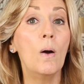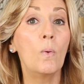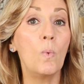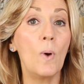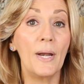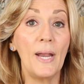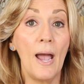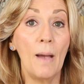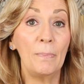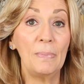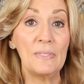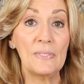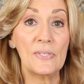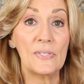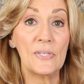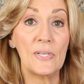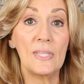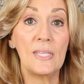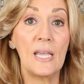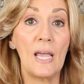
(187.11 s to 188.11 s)
What happens
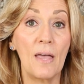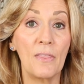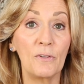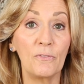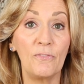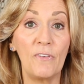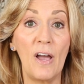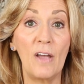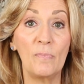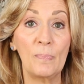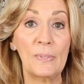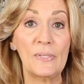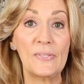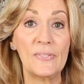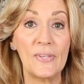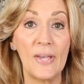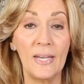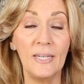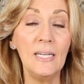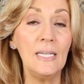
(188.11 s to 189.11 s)
to the other
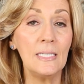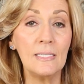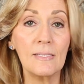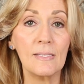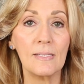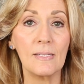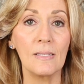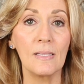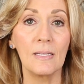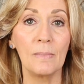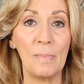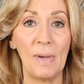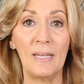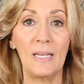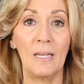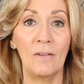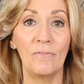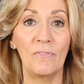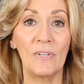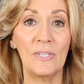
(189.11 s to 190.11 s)
5%? It's still in
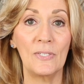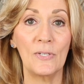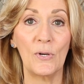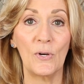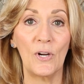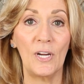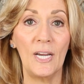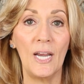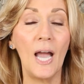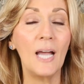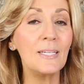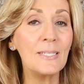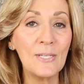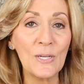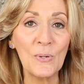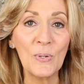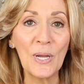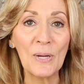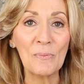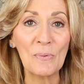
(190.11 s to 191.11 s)
my inventory. I
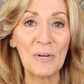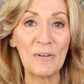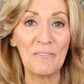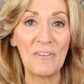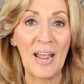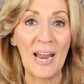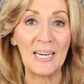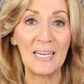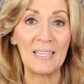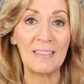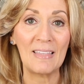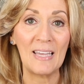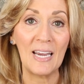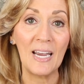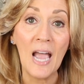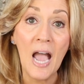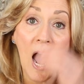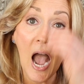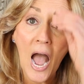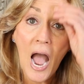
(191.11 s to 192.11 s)
don't get rid of anything.